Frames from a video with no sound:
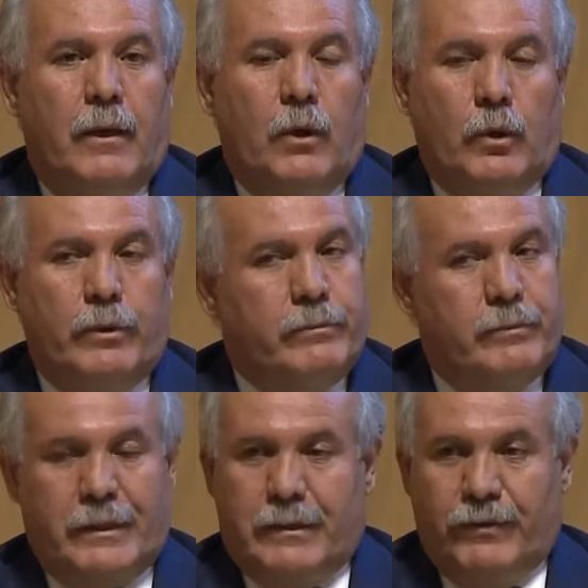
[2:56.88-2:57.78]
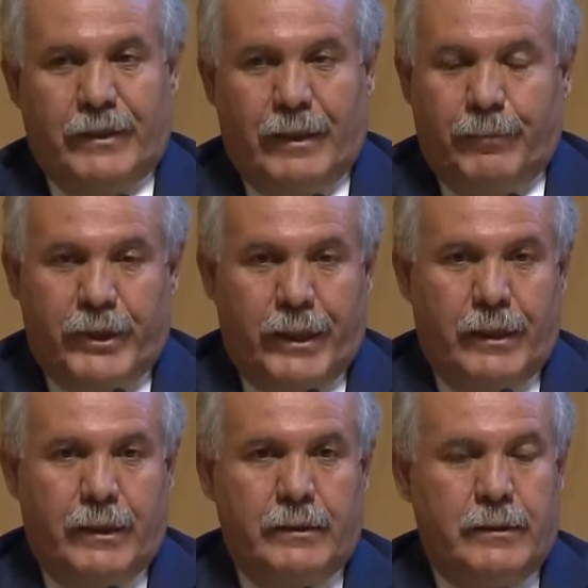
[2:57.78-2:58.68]
or not even an
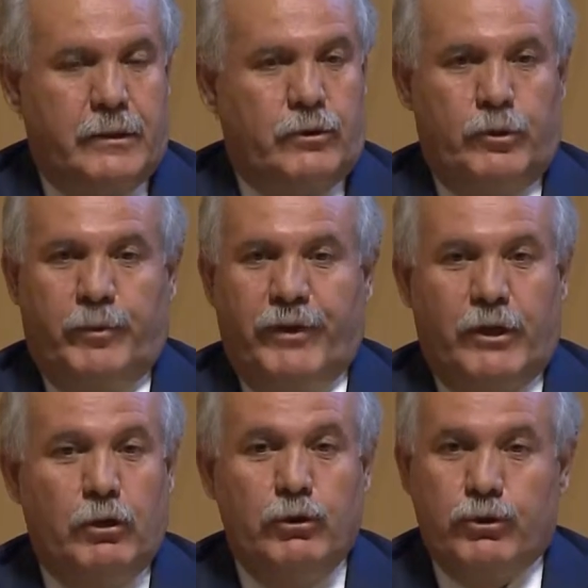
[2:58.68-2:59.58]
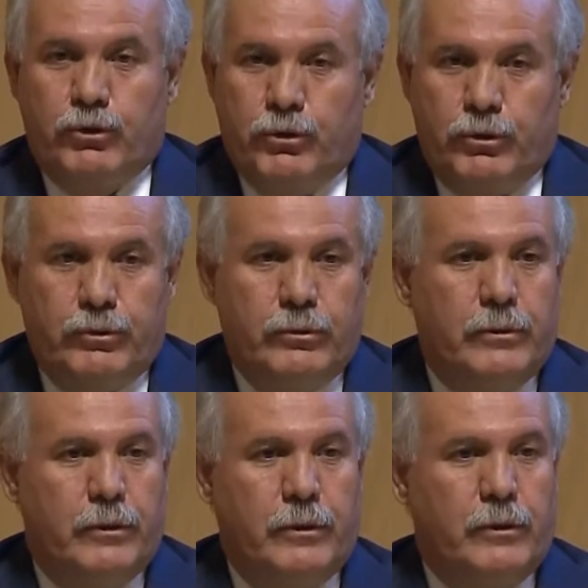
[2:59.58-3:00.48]
umbrella. It could be very loose
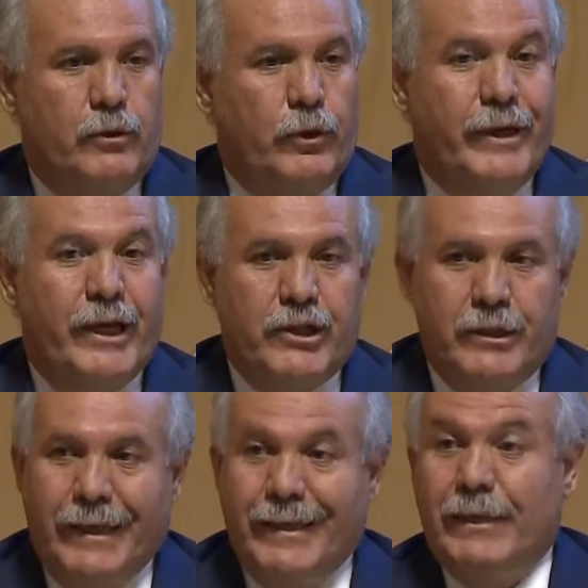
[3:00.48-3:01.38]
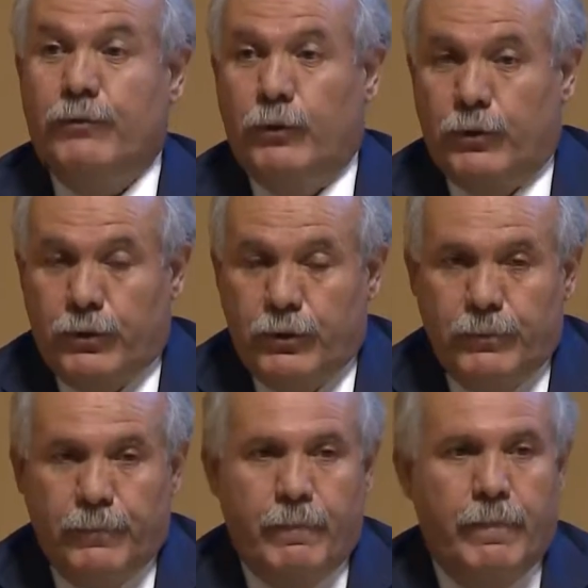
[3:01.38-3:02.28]
connection, a network
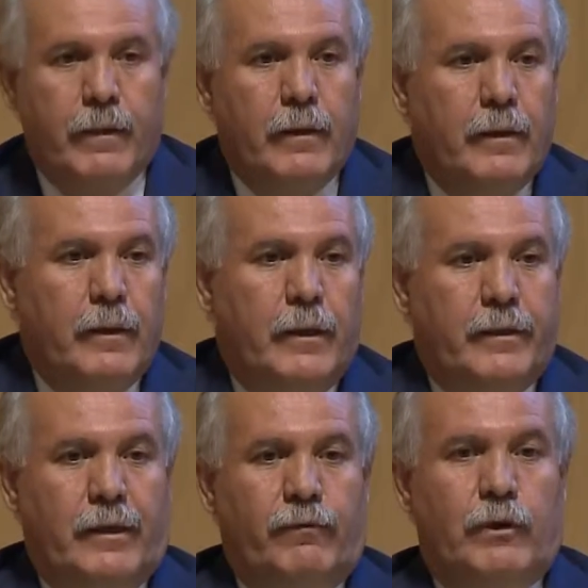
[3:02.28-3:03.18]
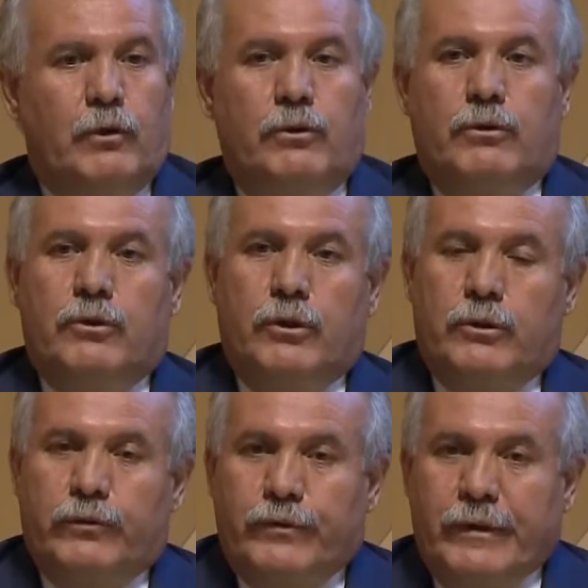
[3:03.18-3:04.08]
that we could sort of